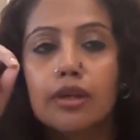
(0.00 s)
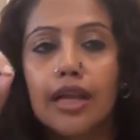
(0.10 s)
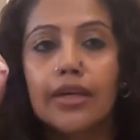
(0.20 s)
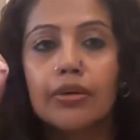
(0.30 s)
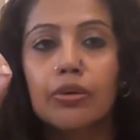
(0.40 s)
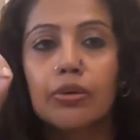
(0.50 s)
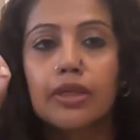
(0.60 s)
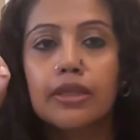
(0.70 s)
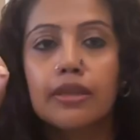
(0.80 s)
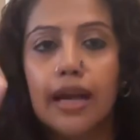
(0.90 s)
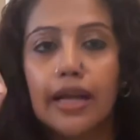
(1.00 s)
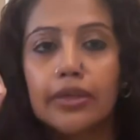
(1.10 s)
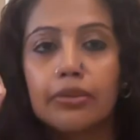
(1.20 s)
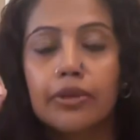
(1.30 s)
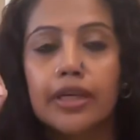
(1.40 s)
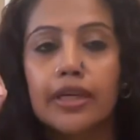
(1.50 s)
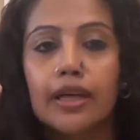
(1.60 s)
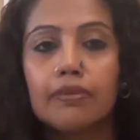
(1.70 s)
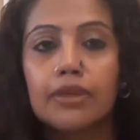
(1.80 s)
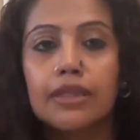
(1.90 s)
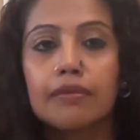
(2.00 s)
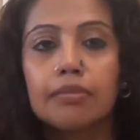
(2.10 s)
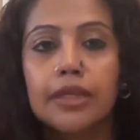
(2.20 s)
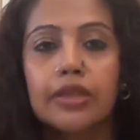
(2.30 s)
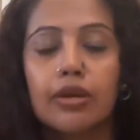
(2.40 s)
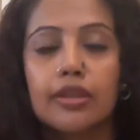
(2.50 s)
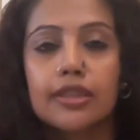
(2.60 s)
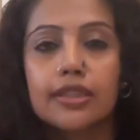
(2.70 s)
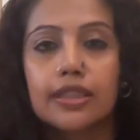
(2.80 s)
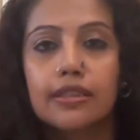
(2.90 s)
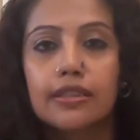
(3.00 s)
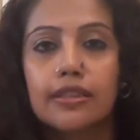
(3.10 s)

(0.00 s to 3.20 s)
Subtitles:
trying to do it the right way and with complete honesty.